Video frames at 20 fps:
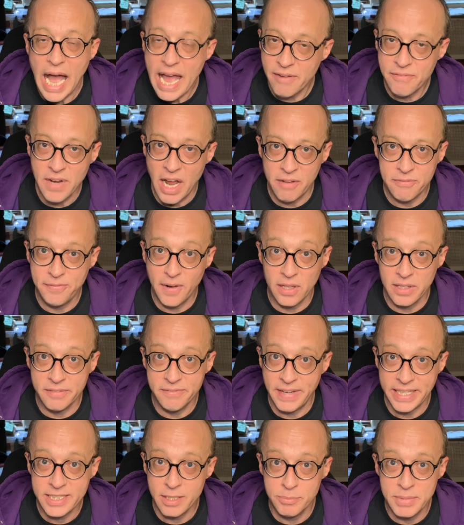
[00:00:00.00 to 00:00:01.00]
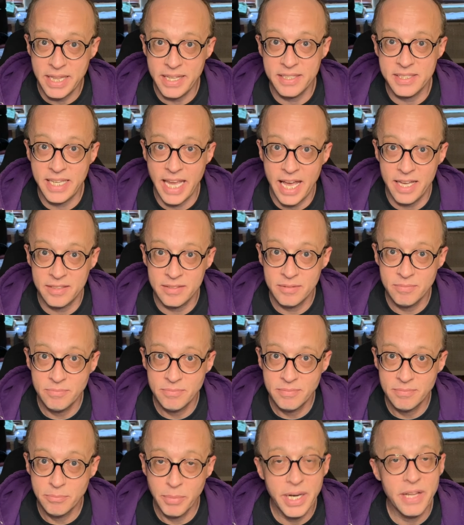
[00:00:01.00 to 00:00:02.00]
have not fallen victim to this yet,
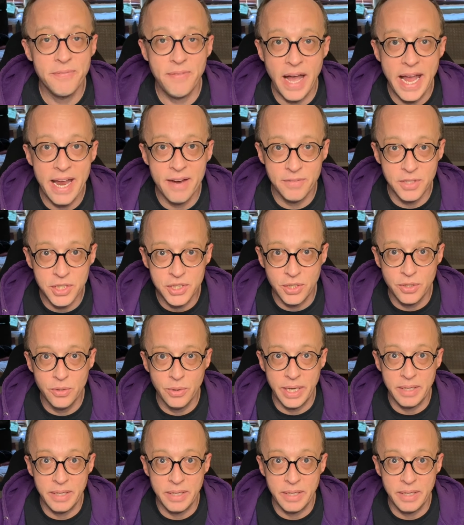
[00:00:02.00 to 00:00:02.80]
but if I ever do,